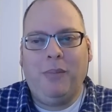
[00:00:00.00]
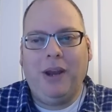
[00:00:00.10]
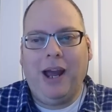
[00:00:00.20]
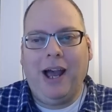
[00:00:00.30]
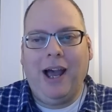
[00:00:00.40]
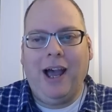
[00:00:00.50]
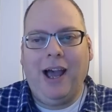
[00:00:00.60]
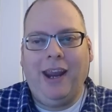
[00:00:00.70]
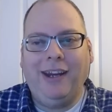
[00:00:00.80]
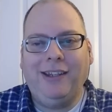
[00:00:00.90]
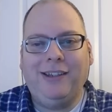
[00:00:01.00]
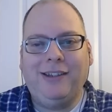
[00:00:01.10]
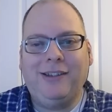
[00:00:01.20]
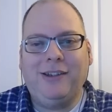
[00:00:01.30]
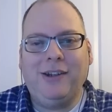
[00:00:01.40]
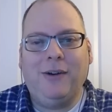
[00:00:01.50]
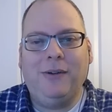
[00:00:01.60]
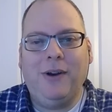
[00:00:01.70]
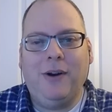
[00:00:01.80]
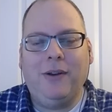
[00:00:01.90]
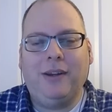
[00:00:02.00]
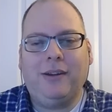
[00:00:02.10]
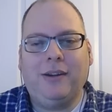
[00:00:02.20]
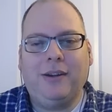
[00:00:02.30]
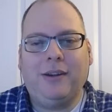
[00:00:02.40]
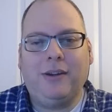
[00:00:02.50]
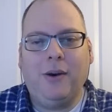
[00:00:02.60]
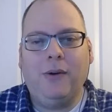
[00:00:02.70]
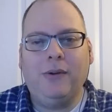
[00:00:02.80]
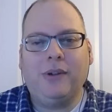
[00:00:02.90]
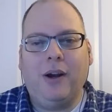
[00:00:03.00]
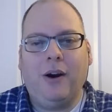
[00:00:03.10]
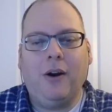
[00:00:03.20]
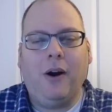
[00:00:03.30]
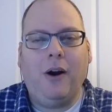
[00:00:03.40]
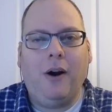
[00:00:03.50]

But I don't know that those are